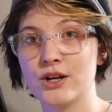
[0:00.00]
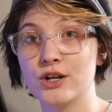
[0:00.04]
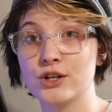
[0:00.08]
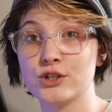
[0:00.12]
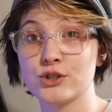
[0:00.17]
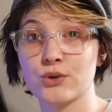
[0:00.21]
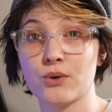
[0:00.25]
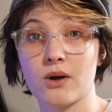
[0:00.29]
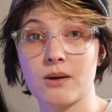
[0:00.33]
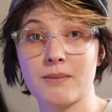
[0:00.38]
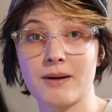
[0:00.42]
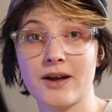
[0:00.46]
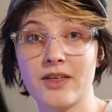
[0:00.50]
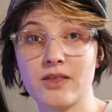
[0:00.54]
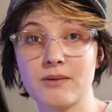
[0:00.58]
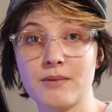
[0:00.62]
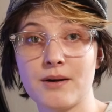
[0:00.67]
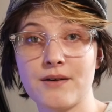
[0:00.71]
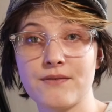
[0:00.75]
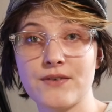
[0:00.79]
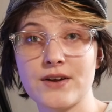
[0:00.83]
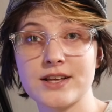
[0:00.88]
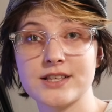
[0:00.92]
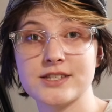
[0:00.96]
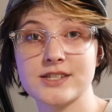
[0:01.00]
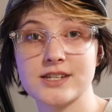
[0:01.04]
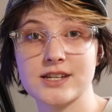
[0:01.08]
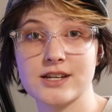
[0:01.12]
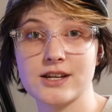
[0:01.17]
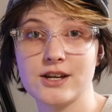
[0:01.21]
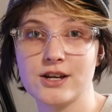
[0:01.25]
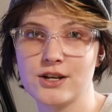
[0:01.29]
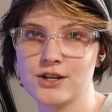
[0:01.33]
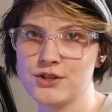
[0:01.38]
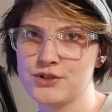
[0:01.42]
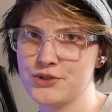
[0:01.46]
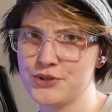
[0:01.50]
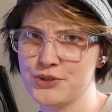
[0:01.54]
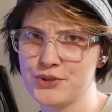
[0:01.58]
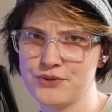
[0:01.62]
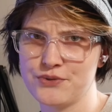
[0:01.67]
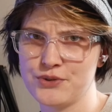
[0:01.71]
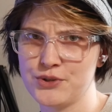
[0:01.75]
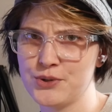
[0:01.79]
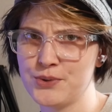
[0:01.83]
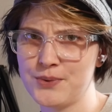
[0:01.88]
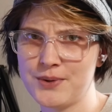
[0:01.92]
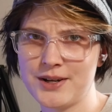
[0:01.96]
So I buy them off Etsy. So if
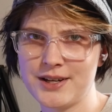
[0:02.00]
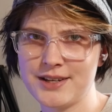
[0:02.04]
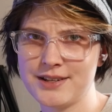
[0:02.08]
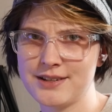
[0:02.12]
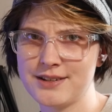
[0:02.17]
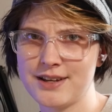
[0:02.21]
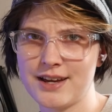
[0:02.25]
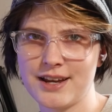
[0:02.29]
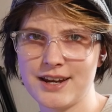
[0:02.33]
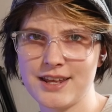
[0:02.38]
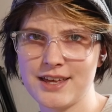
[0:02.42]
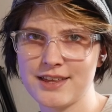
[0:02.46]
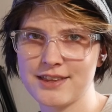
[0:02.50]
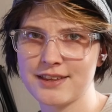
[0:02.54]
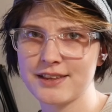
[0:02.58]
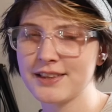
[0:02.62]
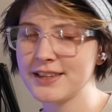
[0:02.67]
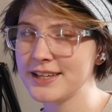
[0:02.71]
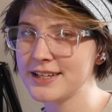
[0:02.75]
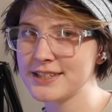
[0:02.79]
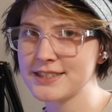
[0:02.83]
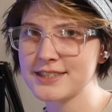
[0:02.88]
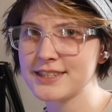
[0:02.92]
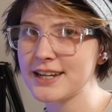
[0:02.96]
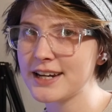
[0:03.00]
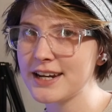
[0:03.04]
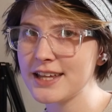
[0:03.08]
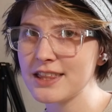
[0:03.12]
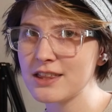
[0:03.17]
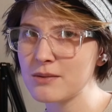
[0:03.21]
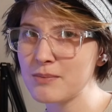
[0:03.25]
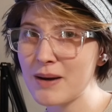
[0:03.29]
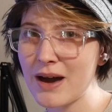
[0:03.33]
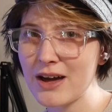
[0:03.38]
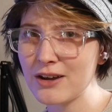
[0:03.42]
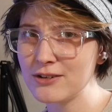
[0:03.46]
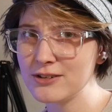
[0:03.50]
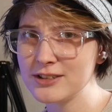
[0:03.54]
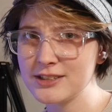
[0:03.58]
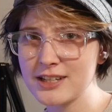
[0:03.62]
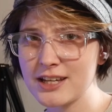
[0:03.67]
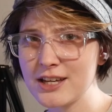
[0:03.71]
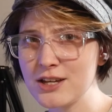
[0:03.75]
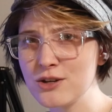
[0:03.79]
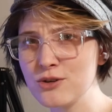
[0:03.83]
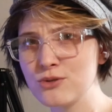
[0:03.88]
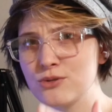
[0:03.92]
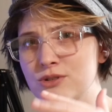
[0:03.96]
you want any of the links to any of the patterns I
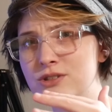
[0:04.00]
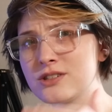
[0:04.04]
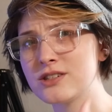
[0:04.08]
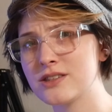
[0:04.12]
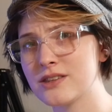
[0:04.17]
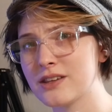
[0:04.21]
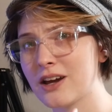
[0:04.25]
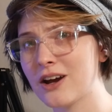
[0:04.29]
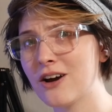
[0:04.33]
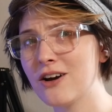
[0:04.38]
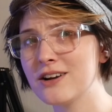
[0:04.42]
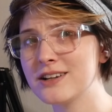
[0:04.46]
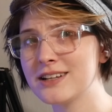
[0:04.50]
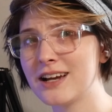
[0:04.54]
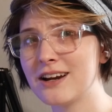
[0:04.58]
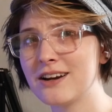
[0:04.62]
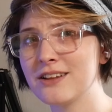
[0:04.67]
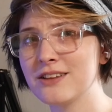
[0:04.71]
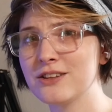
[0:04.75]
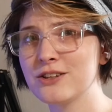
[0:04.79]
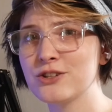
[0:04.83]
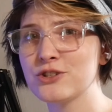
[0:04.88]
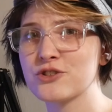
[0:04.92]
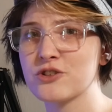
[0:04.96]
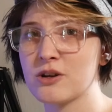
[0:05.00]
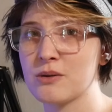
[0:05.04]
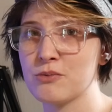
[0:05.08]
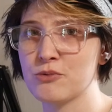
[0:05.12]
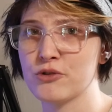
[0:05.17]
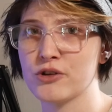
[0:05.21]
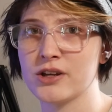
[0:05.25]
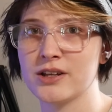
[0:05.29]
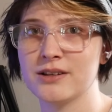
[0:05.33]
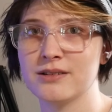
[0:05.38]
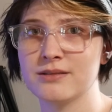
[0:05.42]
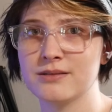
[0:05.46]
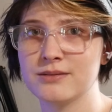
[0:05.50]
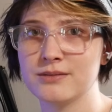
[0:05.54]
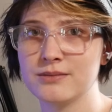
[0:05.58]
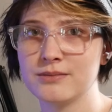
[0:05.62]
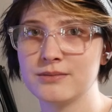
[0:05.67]
used, they are down in the description.